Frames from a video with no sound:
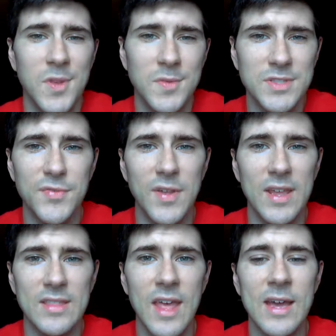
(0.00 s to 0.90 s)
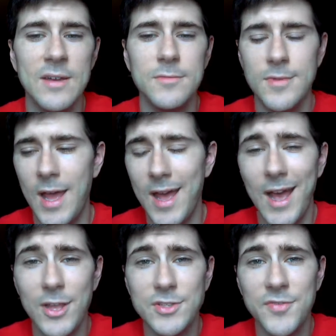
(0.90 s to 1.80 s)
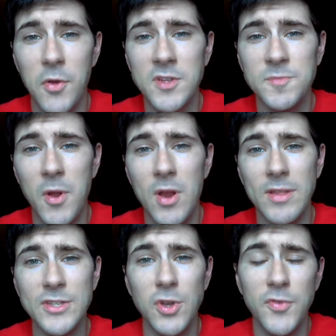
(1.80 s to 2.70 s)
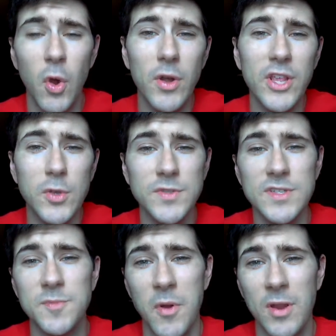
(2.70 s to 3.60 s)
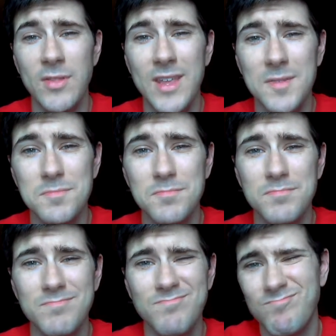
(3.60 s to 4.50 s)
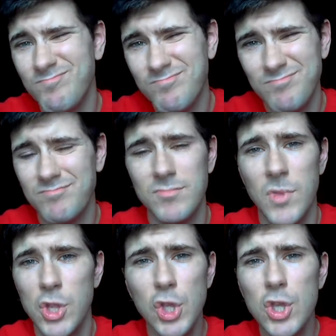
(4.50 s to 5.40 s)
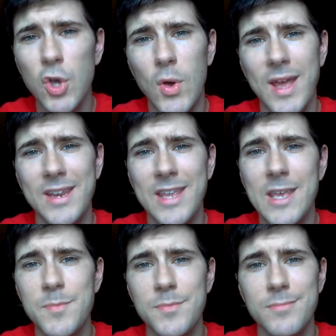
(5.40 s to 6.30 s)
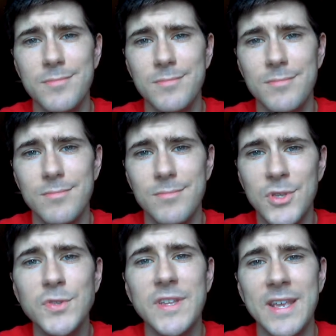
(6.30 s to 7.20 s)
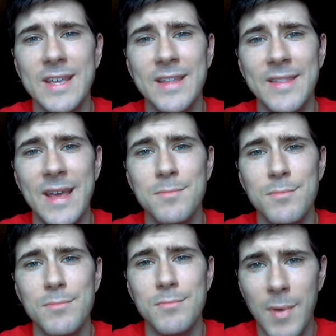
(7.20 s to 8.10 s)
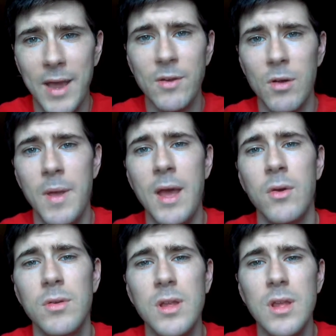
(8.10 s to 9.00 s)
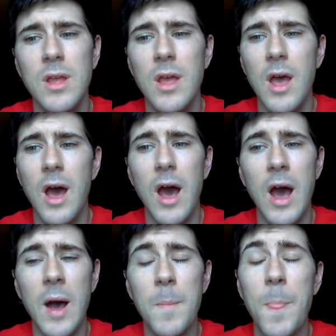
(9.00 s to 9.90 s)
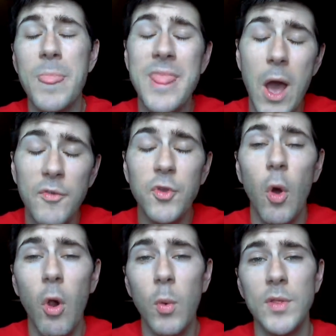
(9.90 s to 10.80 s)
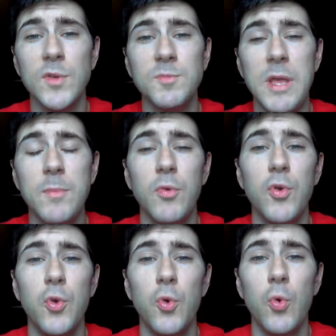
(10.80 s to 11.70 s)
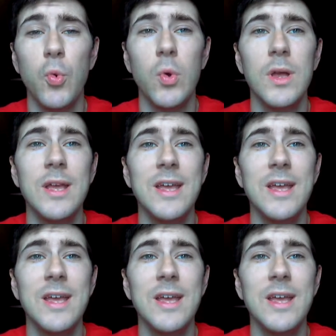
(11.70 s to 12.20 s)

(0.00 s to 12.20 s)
stuff like that. I use it very sparingly. So if you already use it sparingly, you can go ahead and keep using it in that minor amount. Now, if you are one of those people who